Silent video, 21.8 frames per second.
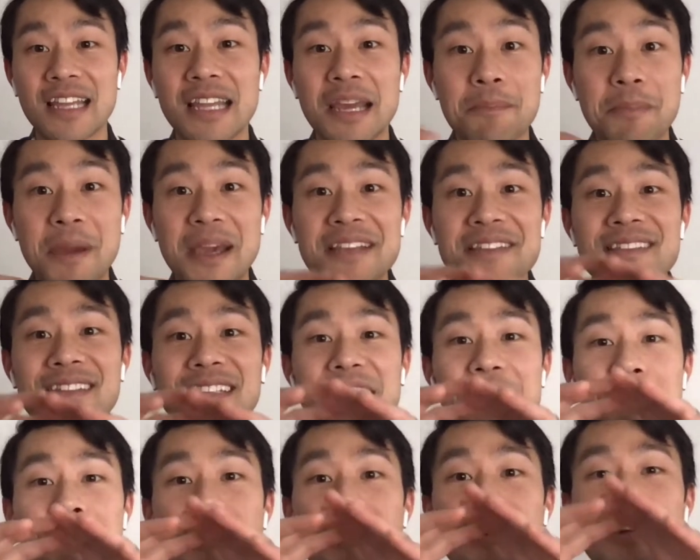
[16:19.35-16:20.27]
and they
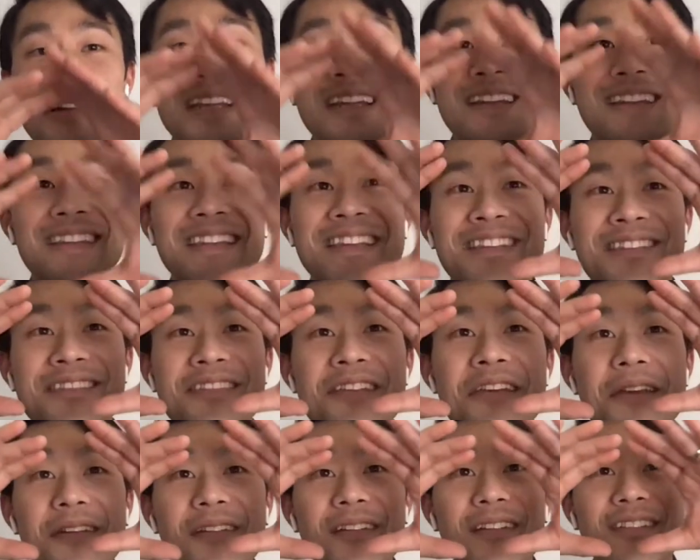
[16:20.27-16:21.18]
basically put it in this
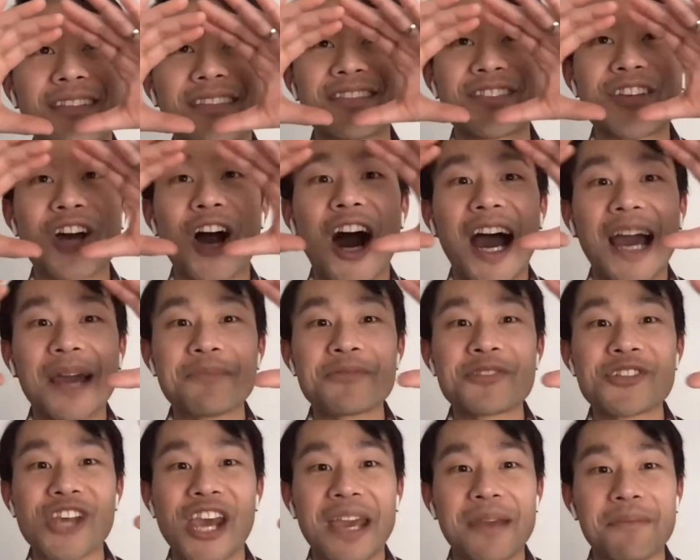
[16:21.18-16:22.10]

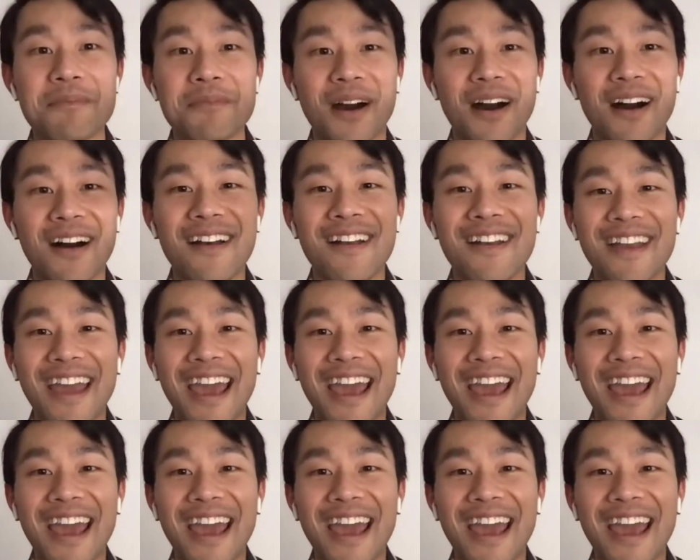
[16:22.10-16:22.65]
time chamber.